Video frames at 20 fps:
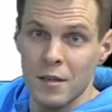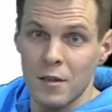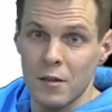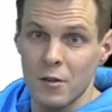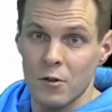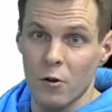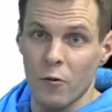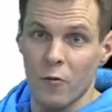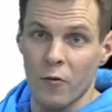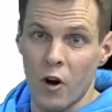
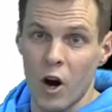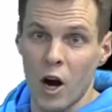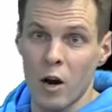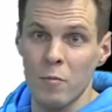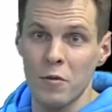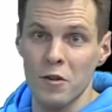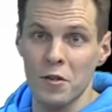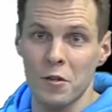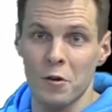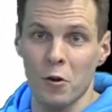So
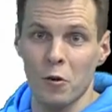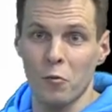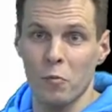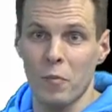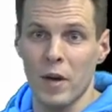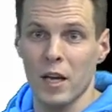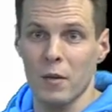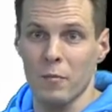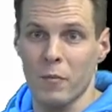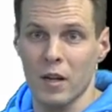farmers don't
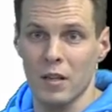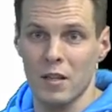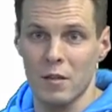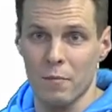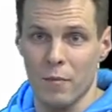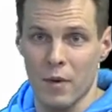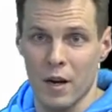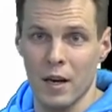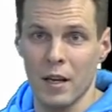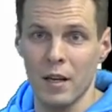make much
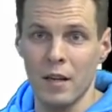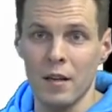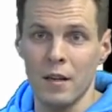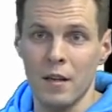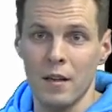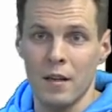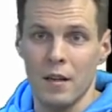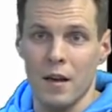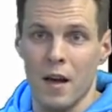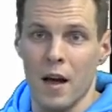money,
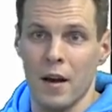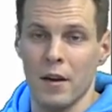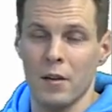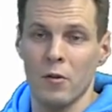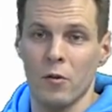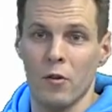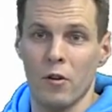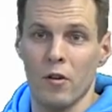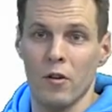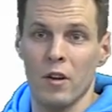and
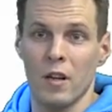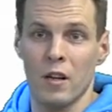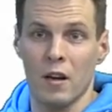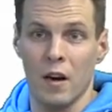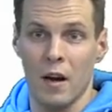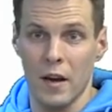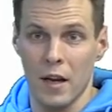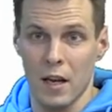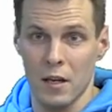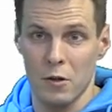you don't need
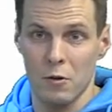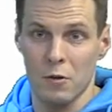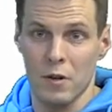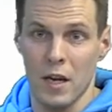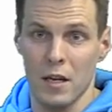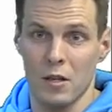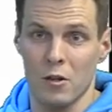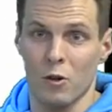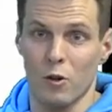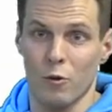high
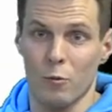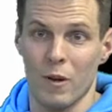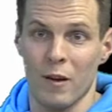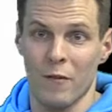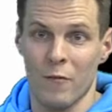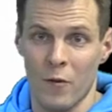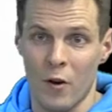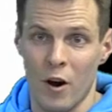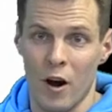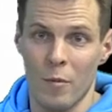education to be a
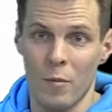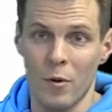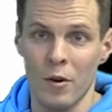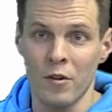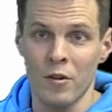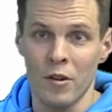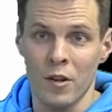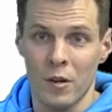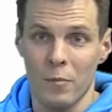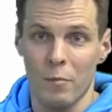
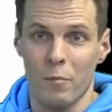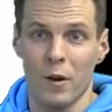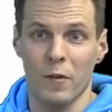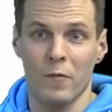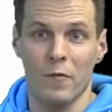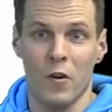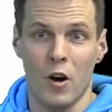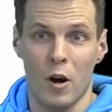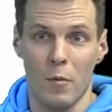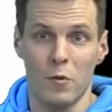farmer, but
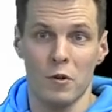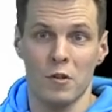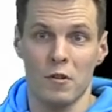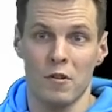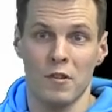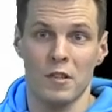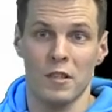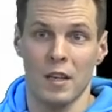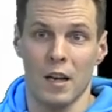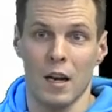farmers are
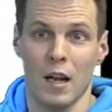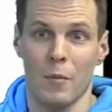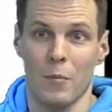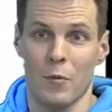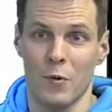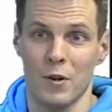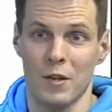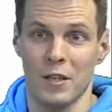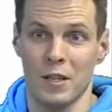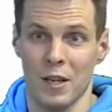still
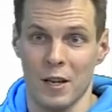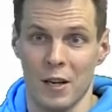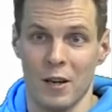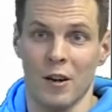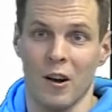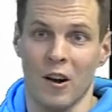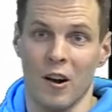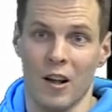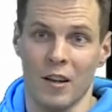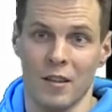appreciated
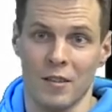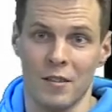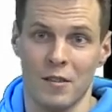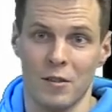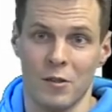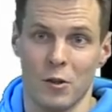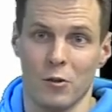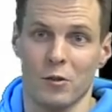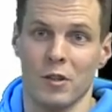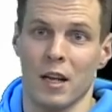a lot.
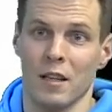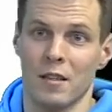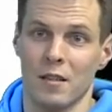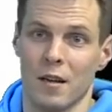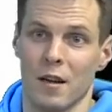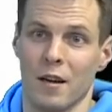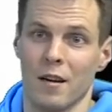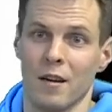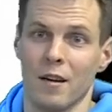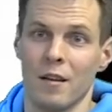So that's
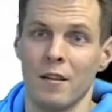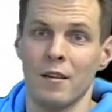an